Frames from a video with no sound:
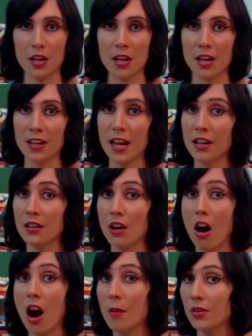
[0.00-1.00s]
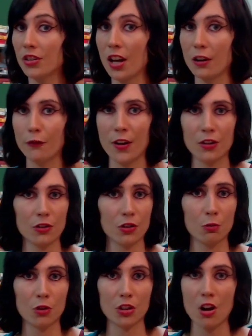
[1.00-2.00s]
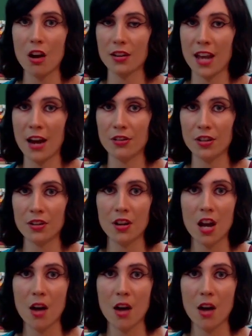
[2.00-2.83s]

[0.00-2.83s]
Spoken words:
Again, homicide offenders were not counted,